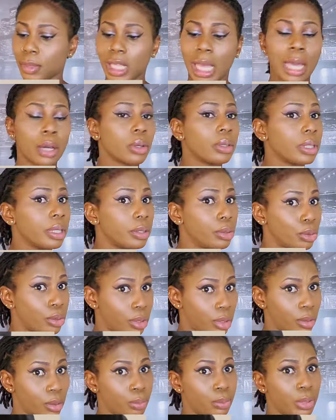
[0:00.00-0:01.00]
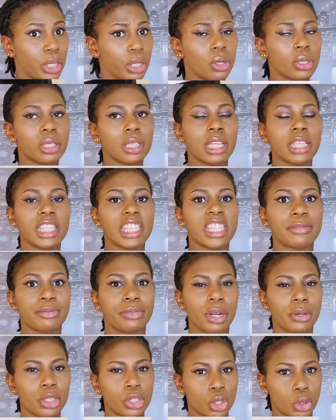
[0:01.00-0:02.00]
I only do 2 because it is
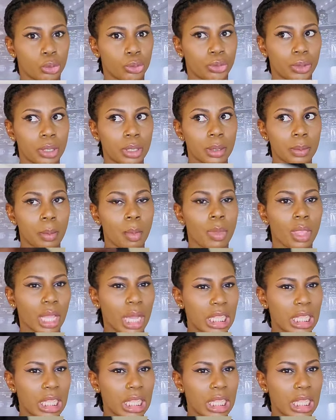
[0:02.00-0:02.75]
very strong,